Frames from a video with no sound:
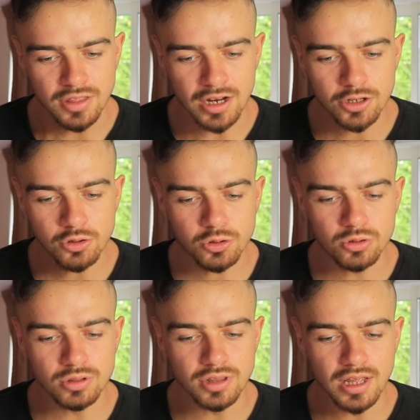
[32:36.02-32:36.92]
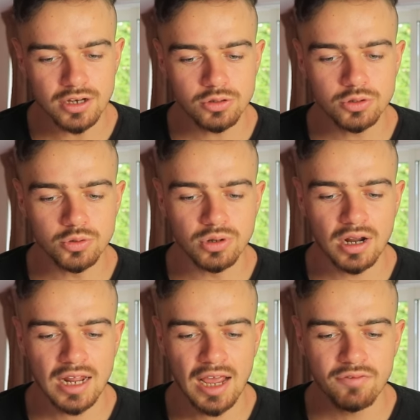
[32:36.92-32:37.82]
then you then you do
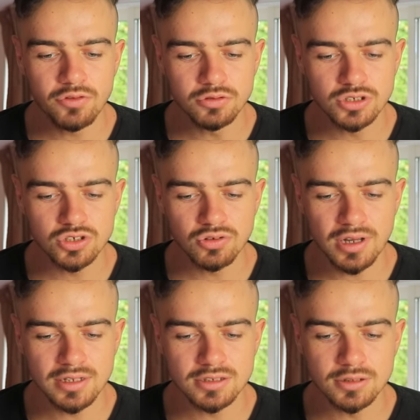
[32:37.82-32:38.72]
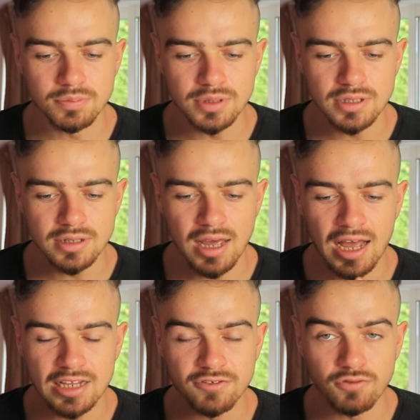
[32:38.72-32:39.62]
not have to strain to be
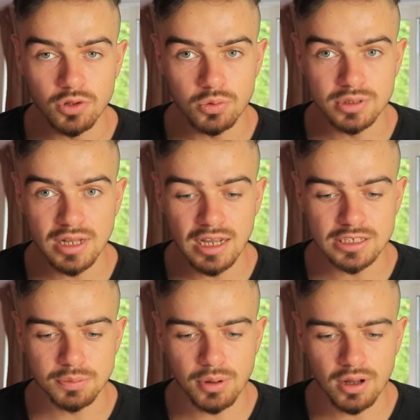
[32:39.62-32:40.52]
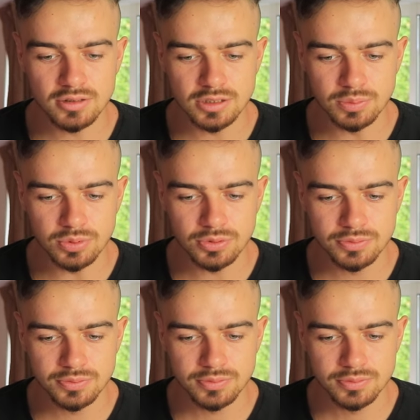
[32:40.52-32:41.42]
as fluent as possible.
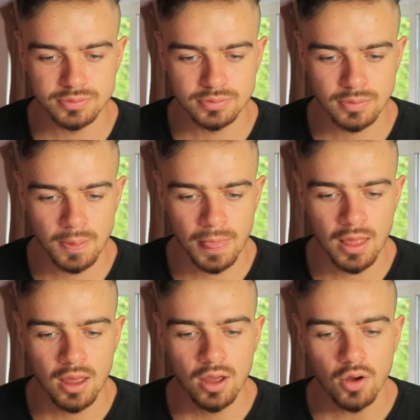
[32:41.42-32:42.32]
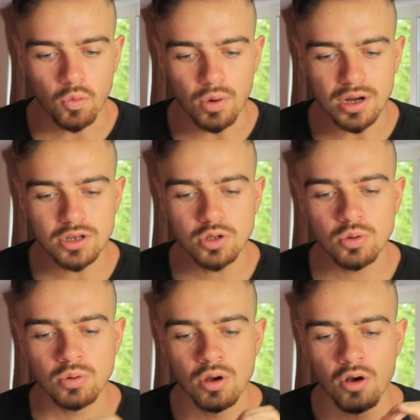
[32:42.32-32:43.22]
When
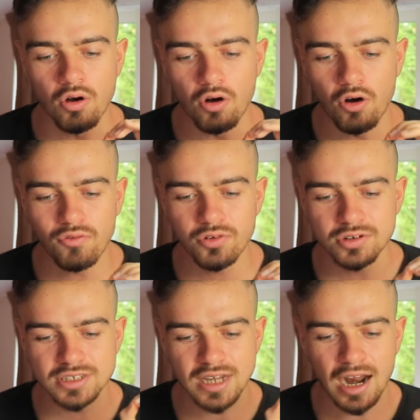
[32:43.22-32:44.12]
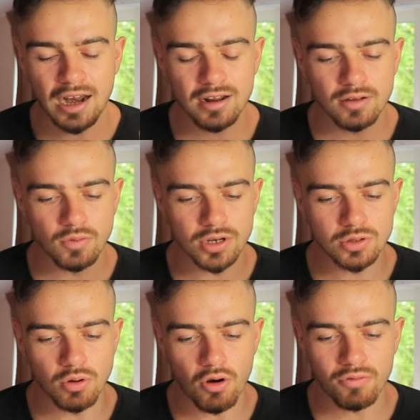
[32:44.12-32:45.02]
you oversat when
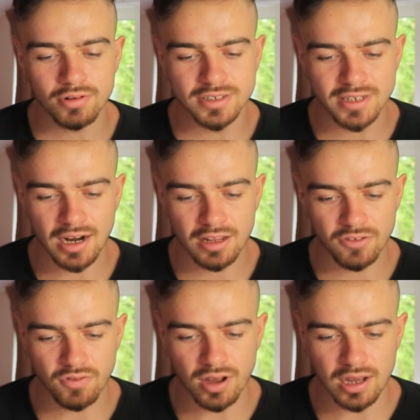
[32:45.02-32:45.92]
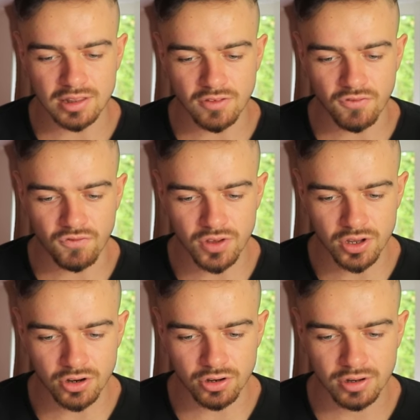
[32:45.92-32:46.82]
you oversatisfy the
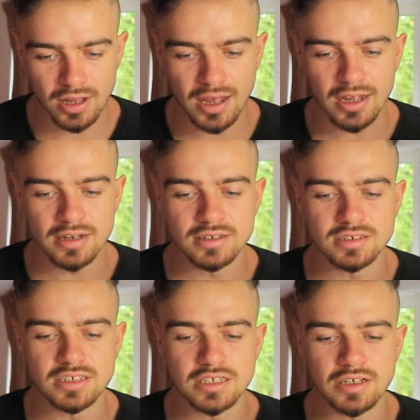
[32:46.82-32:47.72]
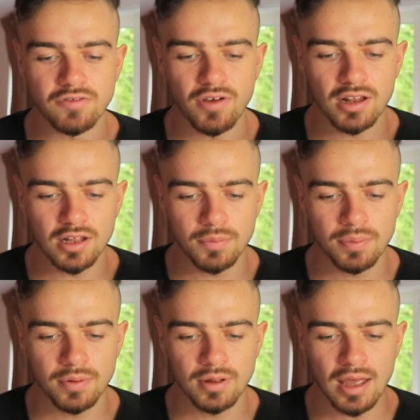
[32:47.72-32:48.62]
fear and
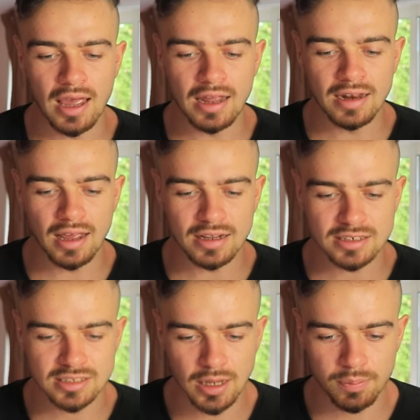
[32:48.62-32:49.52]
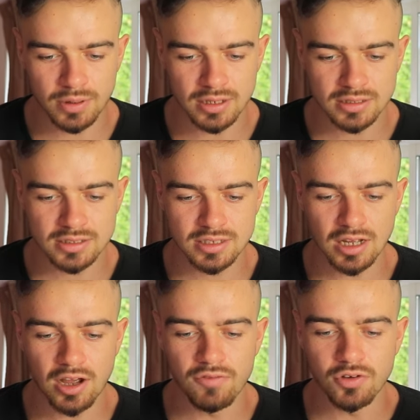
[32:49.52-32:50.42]
develop an acceptance
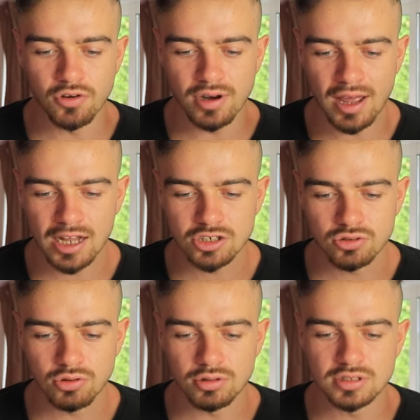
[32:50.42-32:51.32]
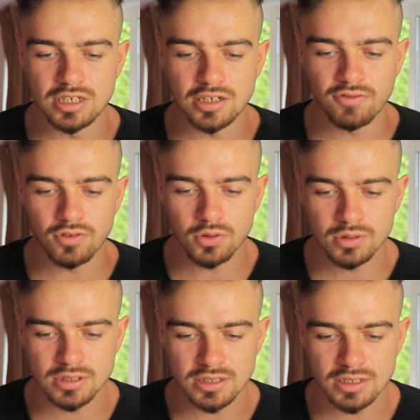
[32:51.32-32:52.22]
of your natural
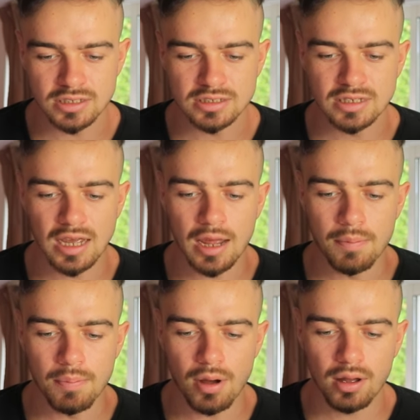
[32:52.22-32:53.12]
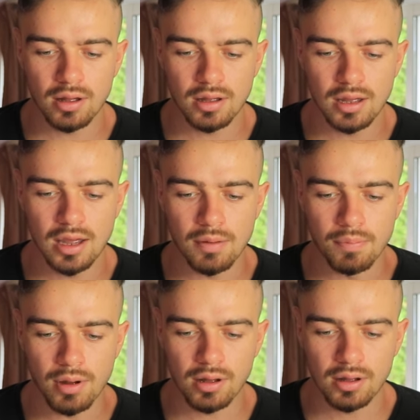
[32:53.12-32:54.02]
disfluencies and ba and
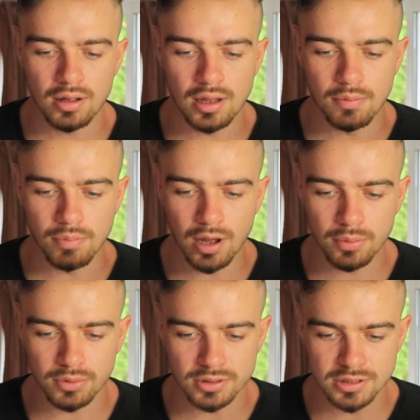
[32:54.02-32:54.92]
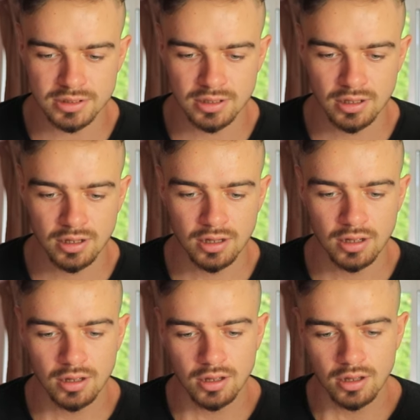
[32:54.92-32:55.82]
ba and bobbles,
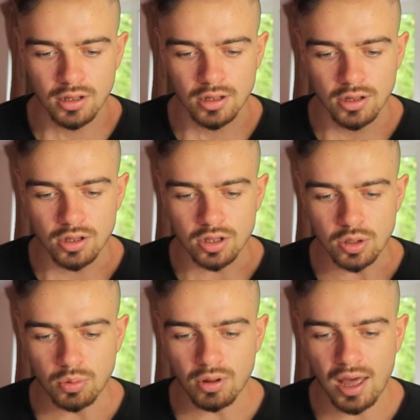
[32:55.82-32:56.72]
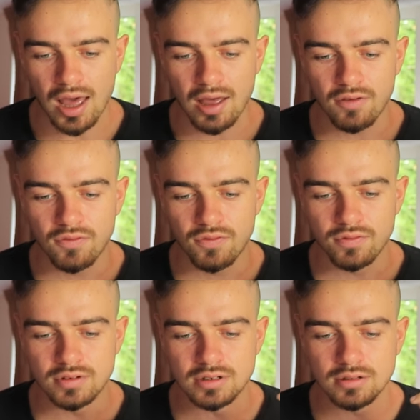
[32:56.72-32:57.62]
you will have
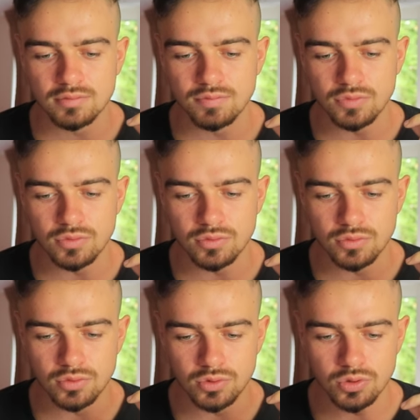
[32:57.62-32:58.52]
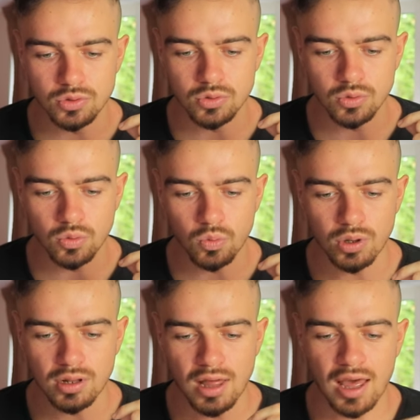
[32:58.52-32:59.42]
you
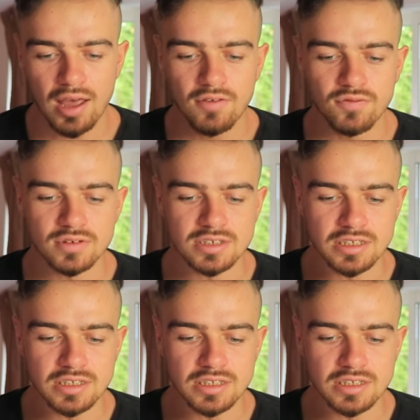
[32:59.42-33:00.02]
will have